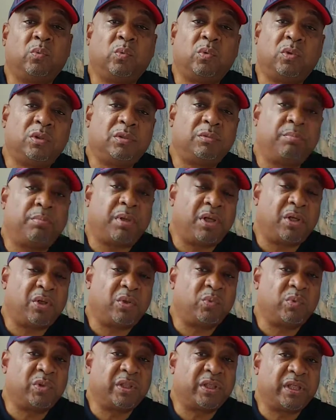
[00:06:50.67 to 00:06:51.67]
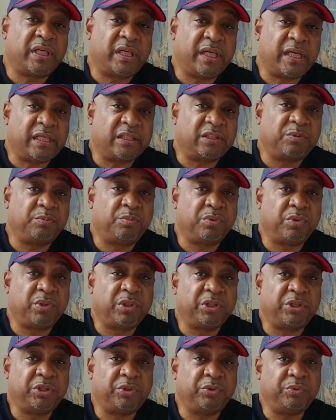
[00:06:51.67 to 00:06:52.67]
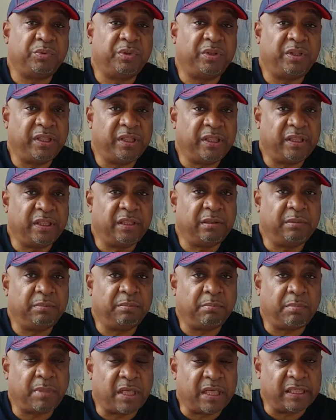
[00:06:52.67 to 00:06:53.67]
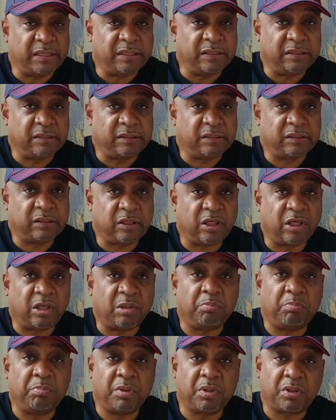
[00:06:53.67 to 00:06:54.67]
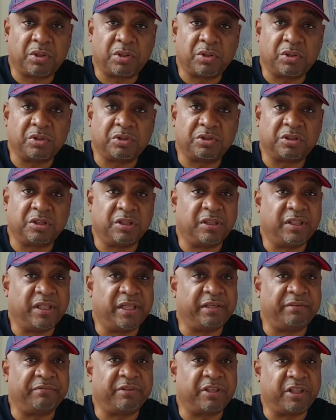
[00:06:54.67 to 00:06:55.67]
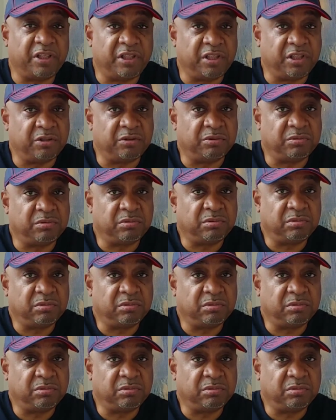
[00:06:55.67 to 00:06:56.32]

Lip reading: What about when cats bring you dead mice or birds that they've killed?